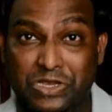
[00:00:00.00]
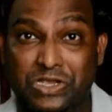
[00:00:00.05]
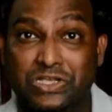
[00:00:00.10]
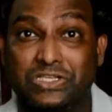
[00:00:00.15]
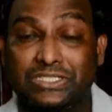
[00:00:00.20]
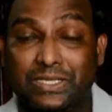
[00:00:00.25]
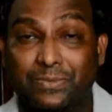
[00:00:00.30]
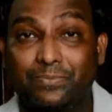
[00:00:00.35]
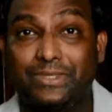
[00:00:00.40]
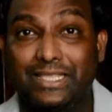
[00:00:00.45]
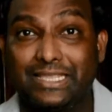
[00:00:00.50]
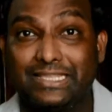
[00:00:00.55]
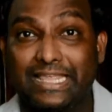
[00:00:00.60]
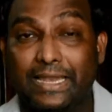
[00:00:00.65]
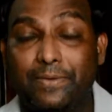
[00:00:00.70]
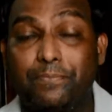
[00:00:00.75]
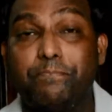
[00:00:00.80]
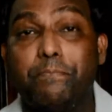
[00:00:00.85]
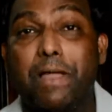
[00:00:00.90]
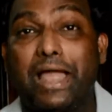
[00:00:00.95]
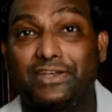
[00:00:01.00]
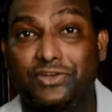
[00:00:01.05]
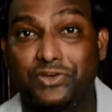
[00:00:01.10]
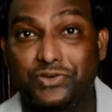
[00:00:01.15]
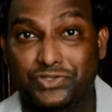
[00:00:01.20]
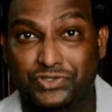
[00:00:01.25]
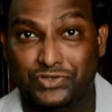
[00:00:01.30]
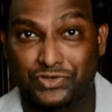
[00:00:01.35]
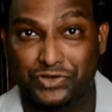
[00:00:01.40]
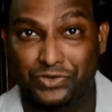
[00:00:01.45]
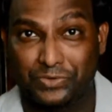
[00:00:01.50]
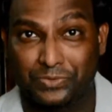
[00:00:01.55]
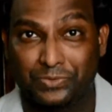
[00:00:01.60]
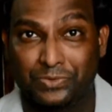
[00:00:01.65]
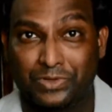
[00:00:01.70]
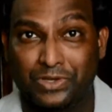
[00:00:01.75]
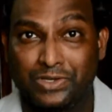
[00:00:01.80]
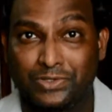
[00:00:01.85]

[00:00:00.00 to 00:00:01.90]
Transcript: something that matters to you.